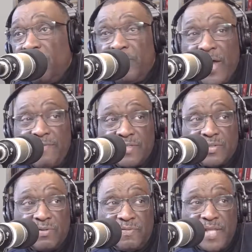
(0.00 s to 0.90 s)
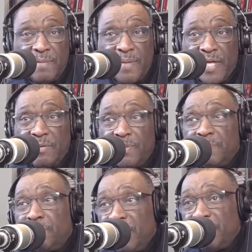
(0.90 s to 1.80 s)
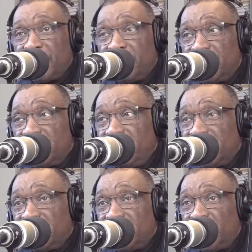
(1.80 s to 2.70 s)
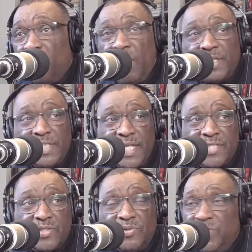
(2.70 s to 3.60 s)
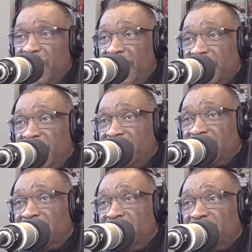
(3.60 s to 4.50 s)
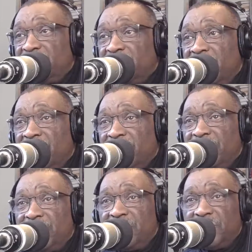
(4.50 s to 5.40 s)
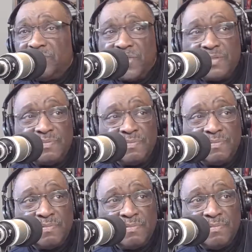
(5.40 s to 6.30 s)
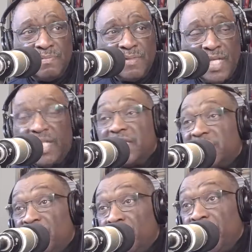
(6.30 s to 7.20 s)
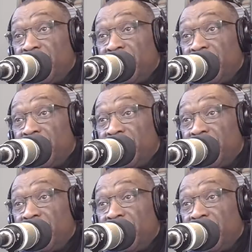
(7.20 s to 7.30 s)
or private school for that matter, but public school especially. Walk into that school, you can't tell the teachers from the children unless they're